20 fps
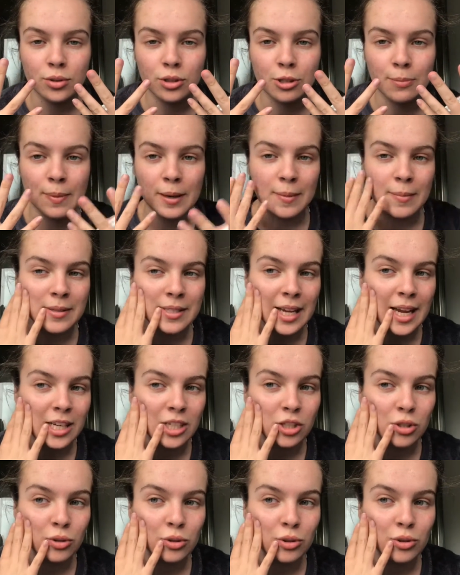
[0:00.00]
the
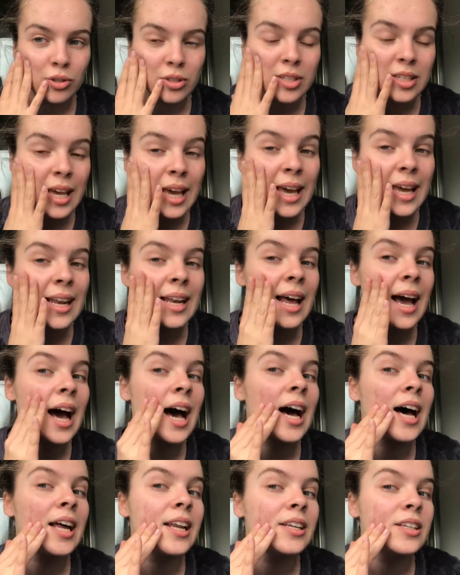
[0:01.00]
pigmentation on your skin
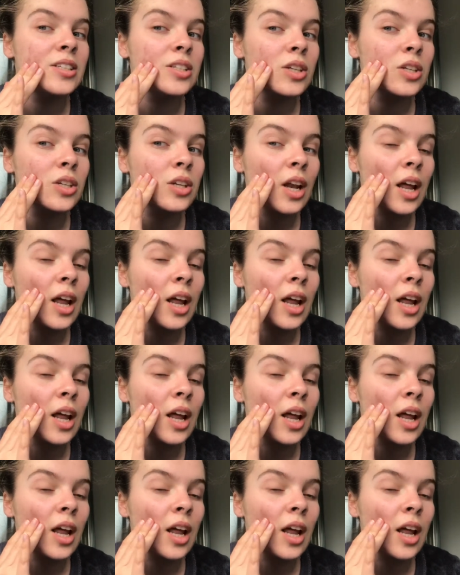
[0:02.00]
and